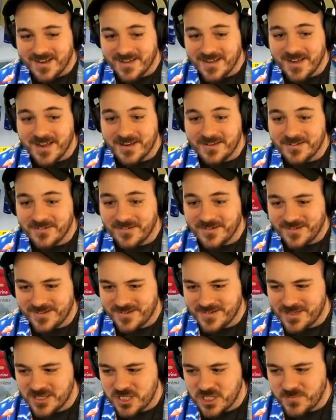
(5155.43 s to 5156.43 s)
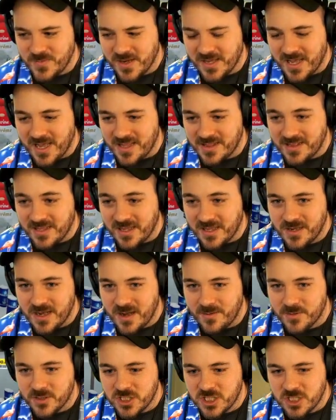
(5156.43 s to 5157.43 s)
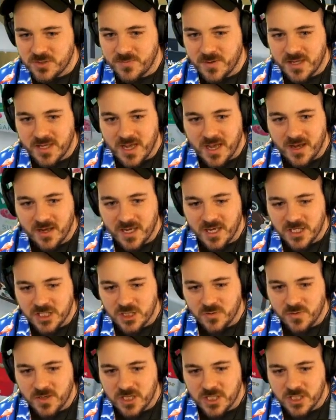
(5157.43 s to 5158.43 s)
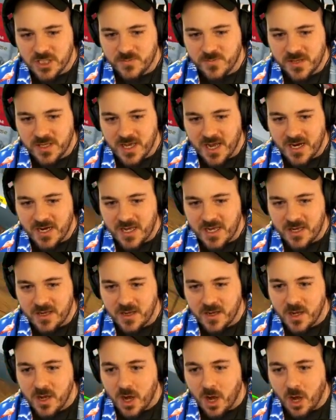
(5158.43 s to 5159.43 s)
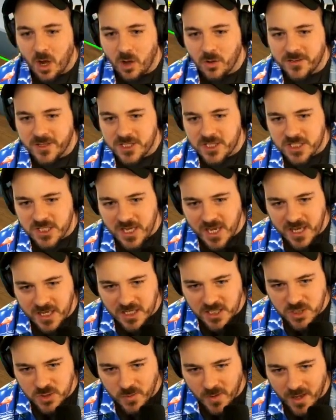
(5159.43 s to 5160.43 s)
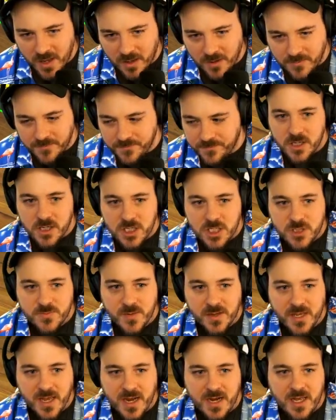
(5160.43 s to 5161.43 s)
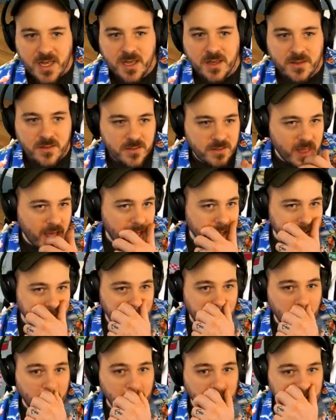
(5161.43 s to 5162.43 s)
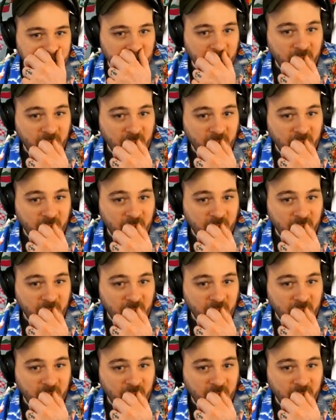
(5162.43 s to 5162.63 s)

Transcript: I can't do it. Spaghetti. How about spaghetti? Okay, so we need spaghetti. Oh, this cake as well. Spaghetti, that cake.